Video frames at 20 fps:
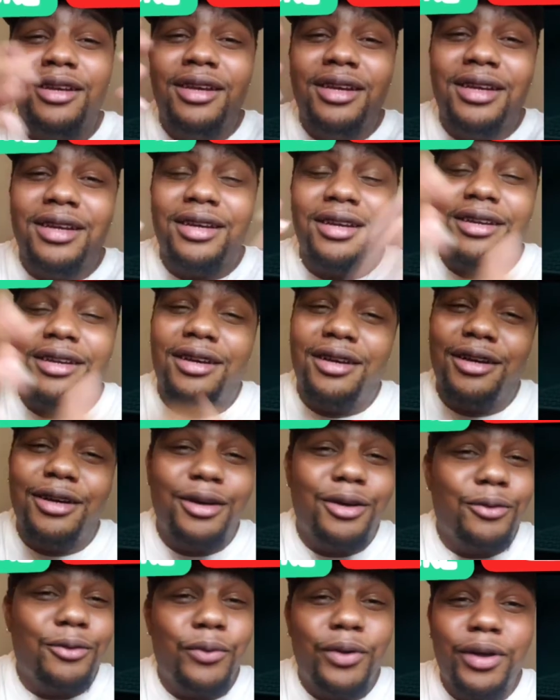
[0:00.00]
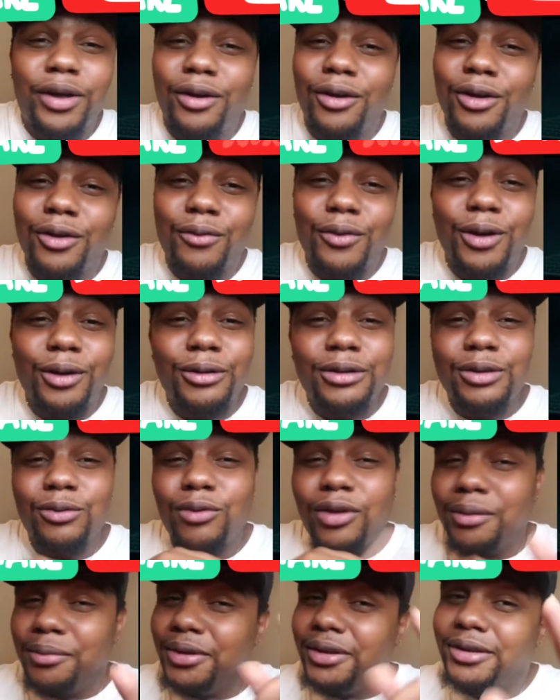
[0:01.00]
And uh, we're on the road to 1
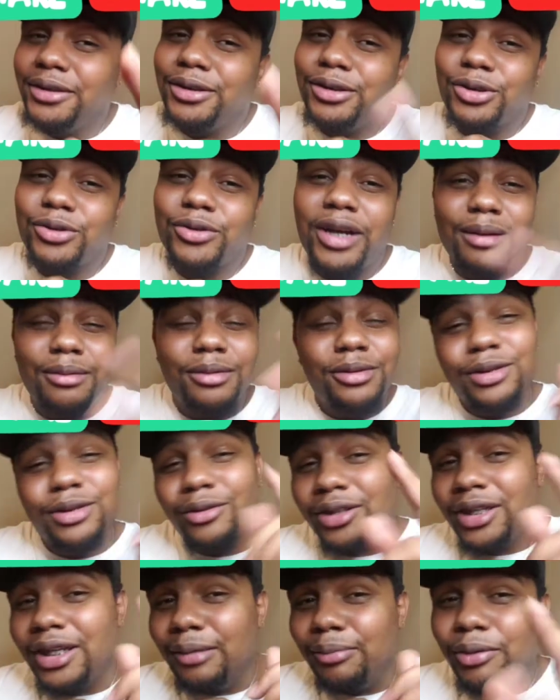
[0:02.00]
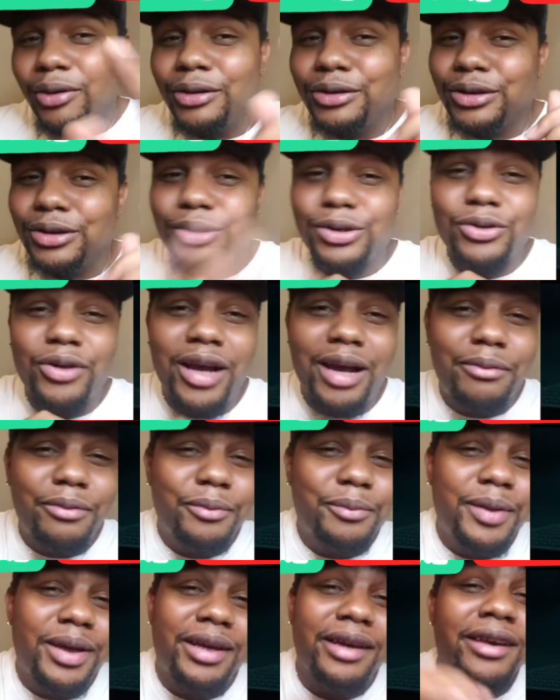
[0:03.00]
million subscribers, so keep on subscribing,
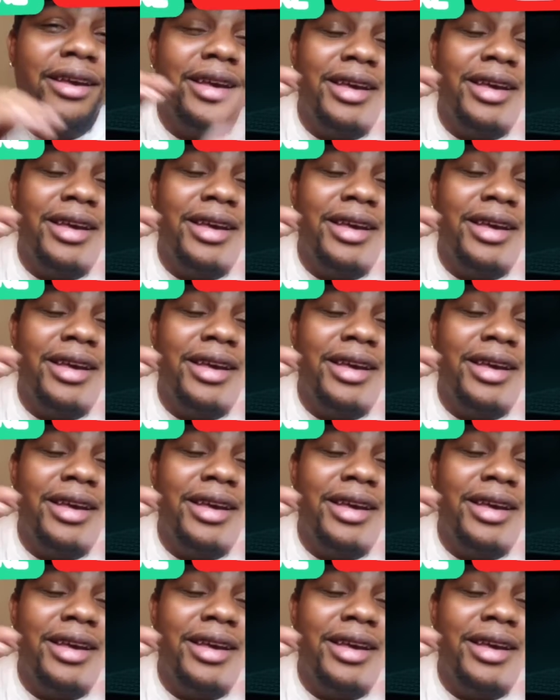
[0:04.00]
man.